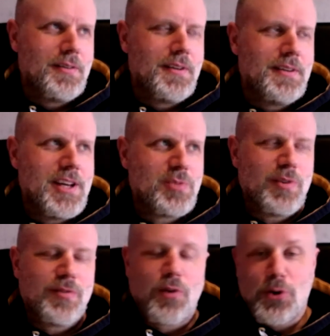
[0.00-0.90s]
days
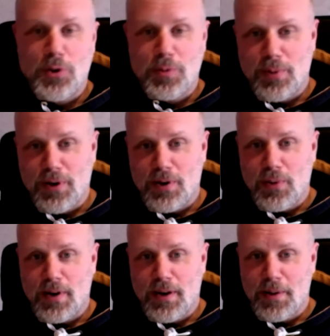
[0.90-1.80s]
before Gutenberg,
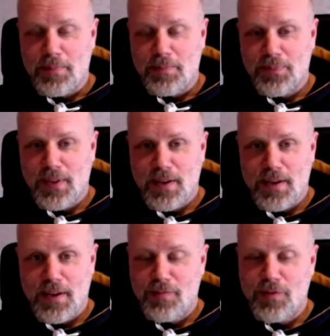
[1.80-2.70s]
where
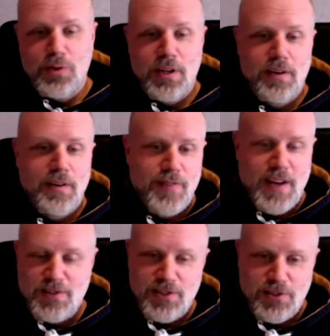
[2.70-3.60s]
if you needed a
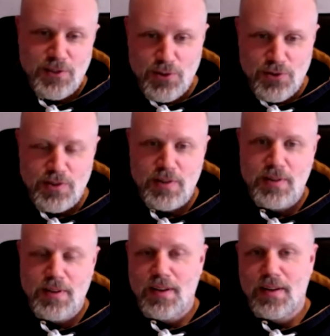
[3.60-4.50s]
fancy
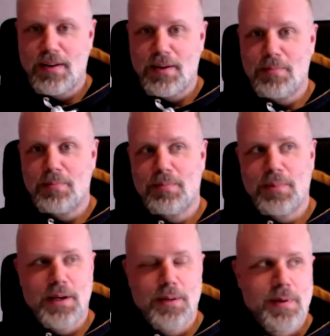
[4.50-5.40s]
solution,
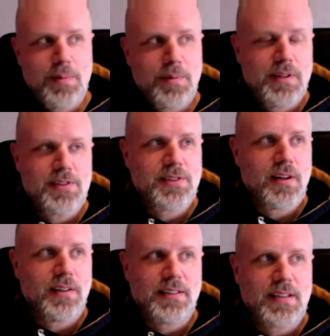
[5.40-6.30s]
people
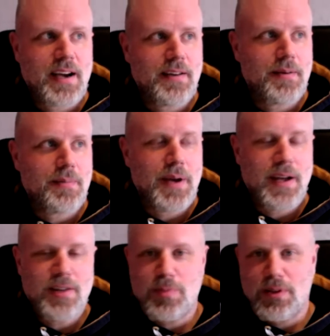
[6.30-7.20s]
installed entire
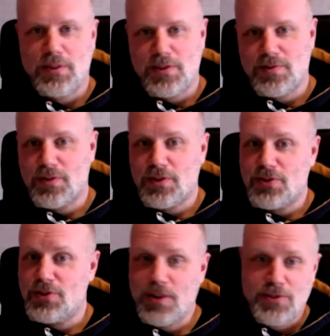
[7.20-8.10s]
page builders for
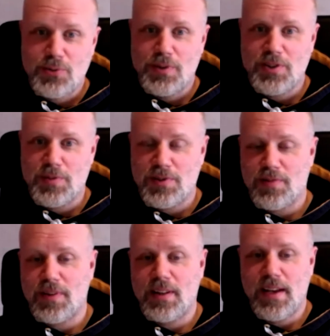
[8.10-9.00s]
just one
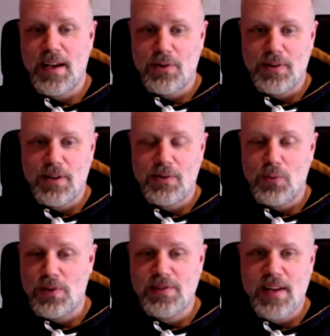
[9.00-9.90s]
specific layout. And
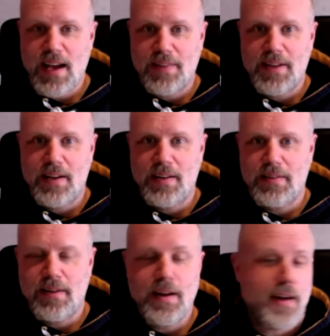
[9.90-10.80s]
once they had that
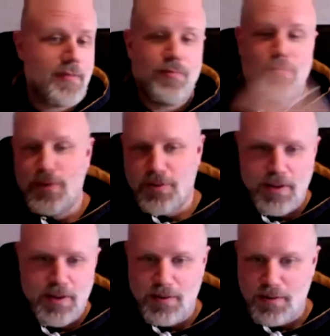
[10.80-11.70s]
in,
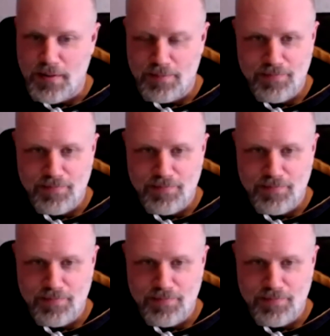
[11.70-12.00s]
everything,